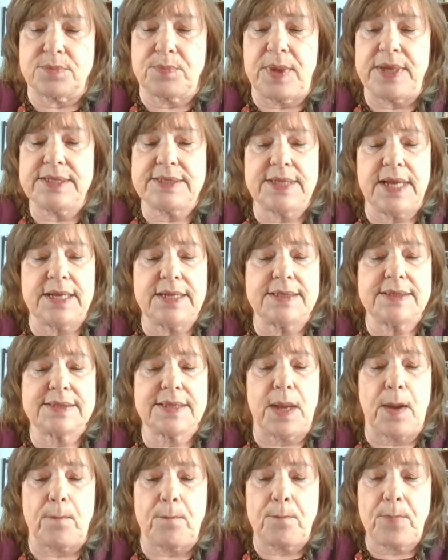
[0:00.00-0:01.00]
based on its
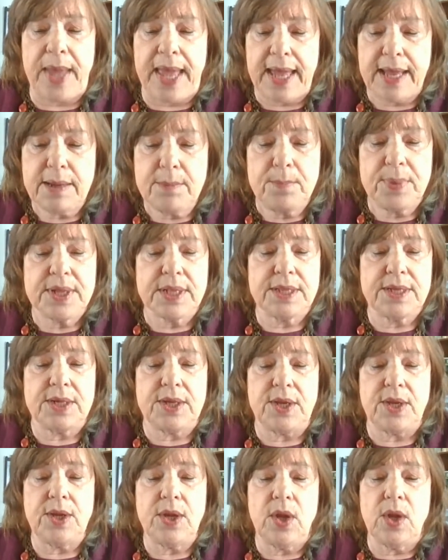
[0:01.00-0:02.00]

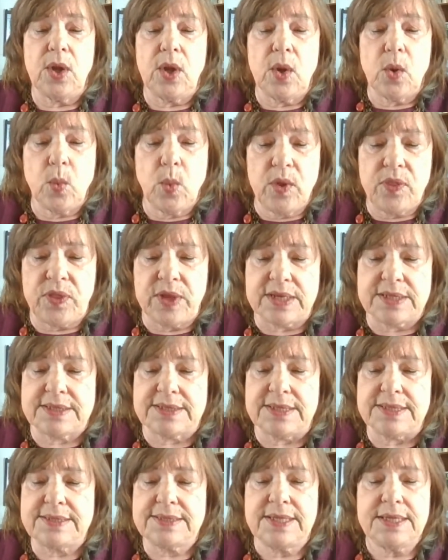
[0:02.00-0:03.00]
compatibility with
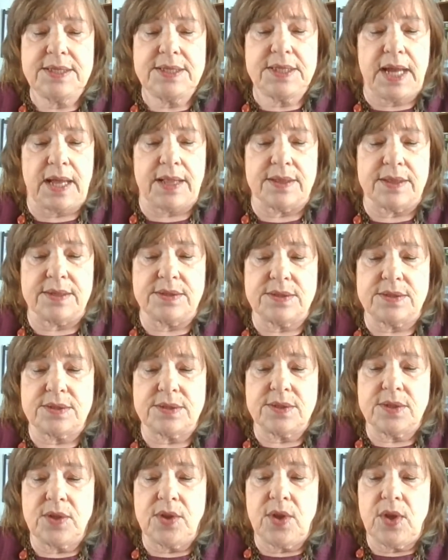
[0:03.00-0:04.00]
existing knowledge,
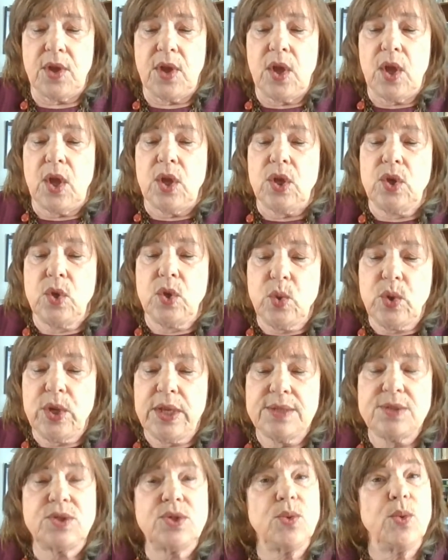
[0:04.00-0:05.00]
you
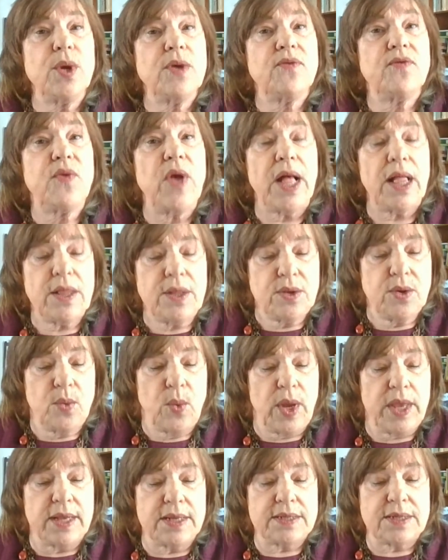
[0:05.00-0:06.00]
need to
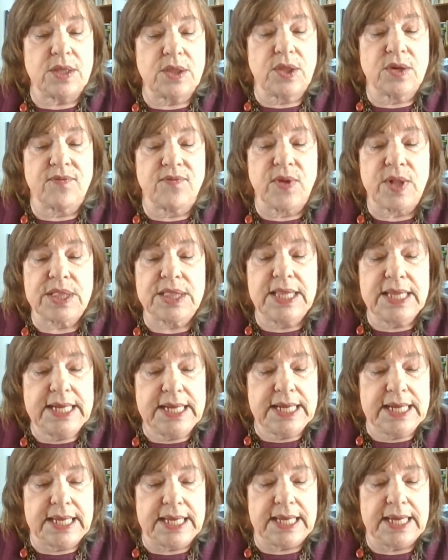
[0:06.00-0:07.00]
evaluate the
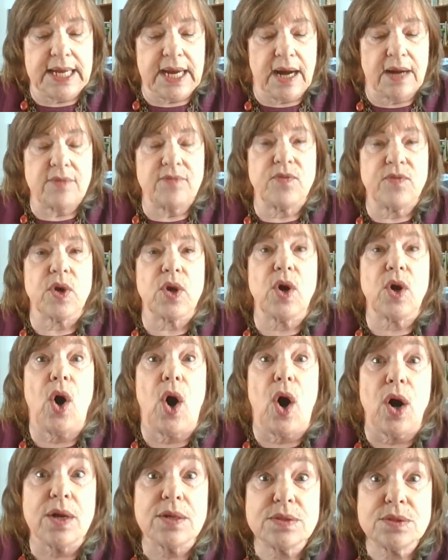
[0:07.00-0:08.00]
validity of the
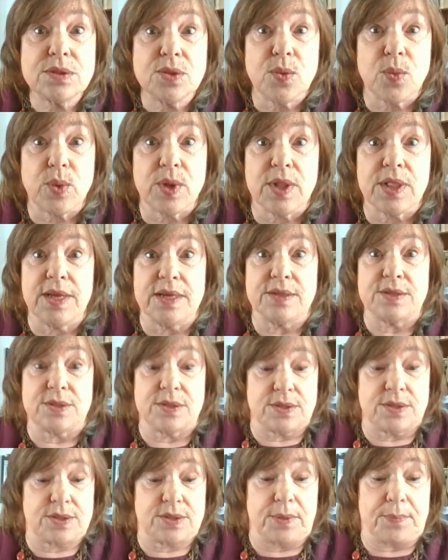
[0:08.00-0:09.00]
causal
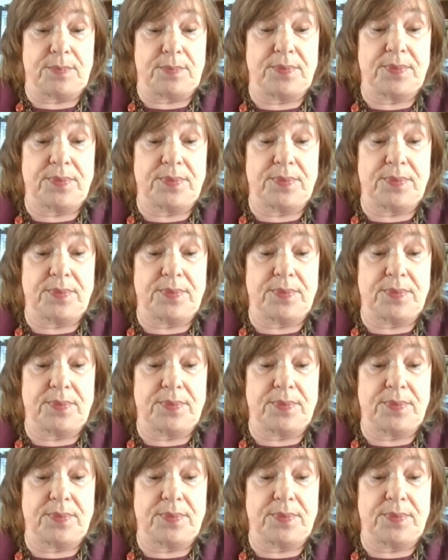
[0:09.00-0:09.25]
relationship,